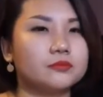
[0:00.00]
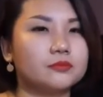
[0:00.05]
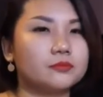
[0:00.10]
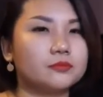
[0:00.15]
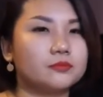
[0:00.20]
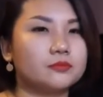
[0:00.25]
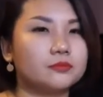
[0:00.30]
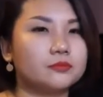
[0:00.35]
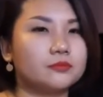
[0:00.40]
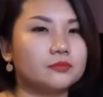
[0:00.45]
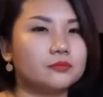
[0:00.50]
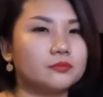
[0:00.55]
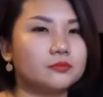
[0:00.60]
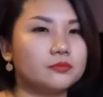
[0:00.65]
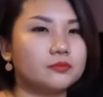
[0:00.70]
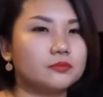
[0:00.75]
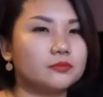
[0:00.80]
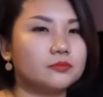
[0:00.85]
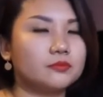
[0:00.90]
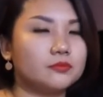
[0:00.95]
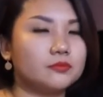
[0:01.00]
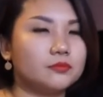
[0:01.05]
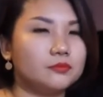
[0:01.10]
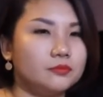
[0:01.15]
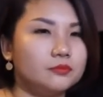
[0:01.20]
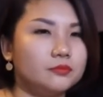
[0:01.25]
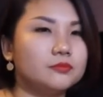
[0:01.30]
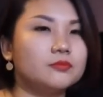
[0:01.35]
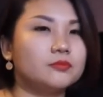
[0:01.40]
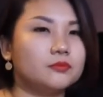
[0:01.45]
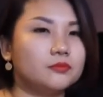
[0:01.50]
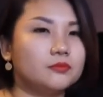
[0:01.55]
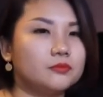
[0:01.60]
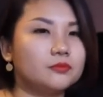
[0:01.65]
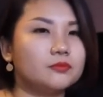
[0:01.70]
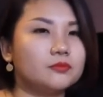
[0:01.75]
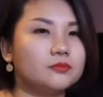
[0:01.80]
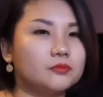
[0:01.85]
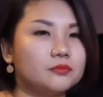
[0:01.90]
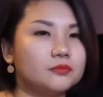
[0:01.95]

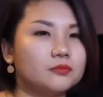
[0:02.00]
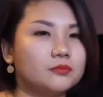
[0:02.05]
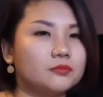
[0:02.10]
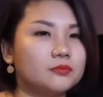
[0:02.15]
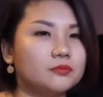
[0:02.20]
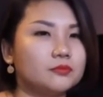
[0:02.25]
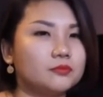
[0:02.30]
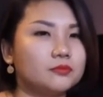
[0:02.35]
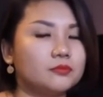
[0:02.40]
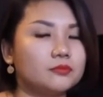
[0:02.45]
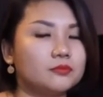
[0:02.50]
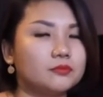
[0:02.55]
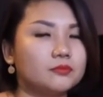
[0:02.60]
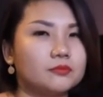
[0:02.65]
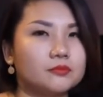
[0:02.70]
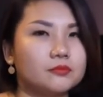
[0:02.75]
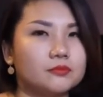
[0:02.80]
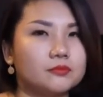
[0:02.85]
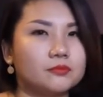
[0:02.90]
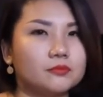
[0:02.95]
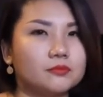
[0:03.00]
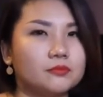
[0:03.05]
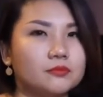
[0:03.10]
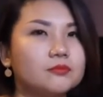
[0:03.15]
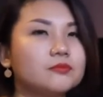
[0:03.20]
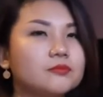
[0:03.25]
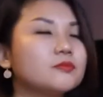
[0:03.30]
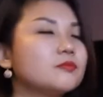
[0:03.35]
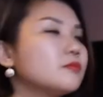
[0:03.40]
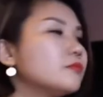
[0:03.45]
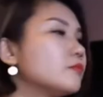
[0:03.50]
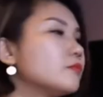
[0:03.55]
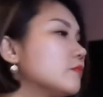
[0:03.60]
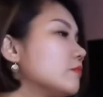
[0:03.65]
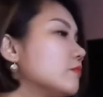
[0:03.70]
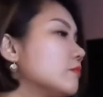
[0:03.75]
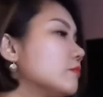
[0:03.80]
No words are spoken by the person on screen.